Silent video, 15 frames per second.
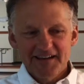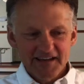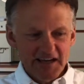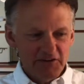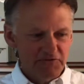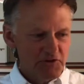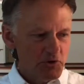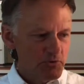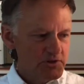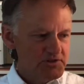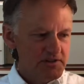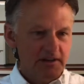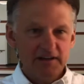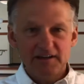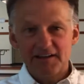If there was
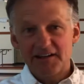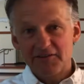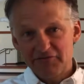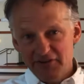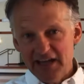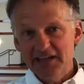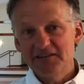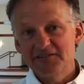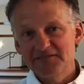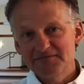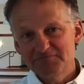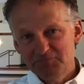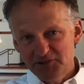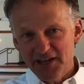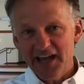an event
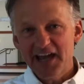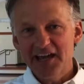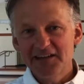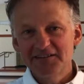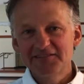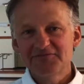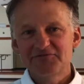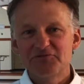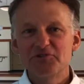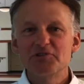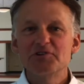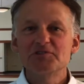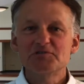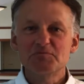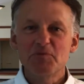planned for
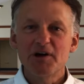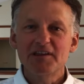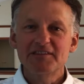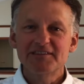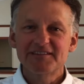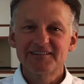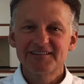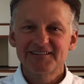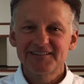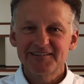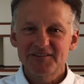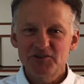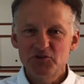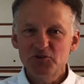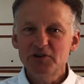this month,
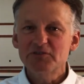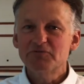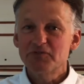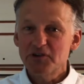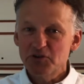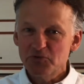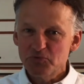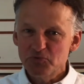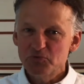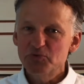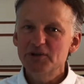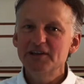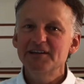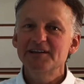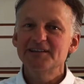you could feel
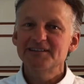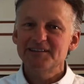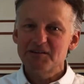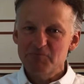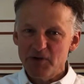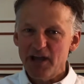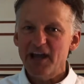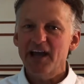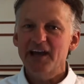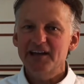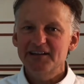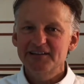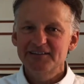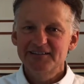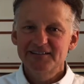really
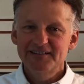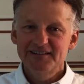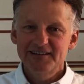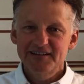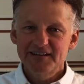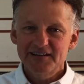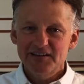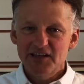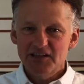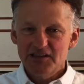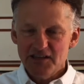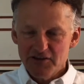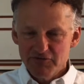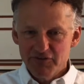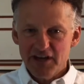bad that
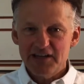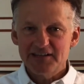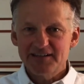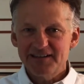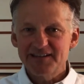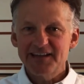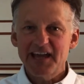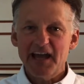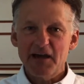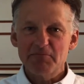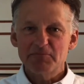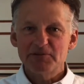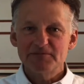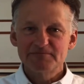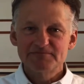the event didn't
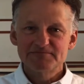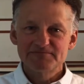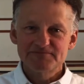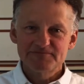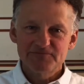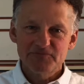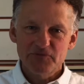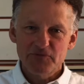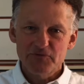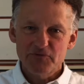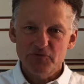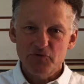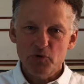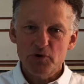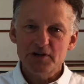happen.
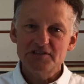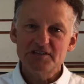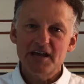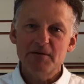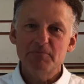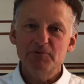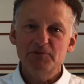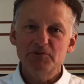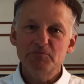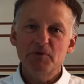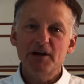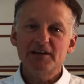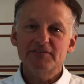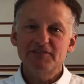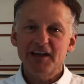For example, you
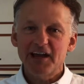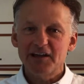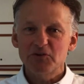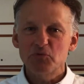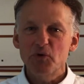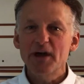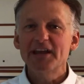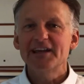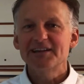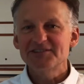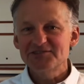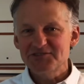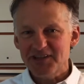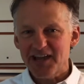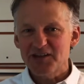might have had a wedding
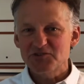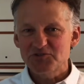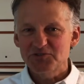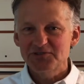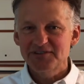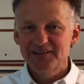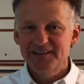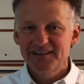scheduled,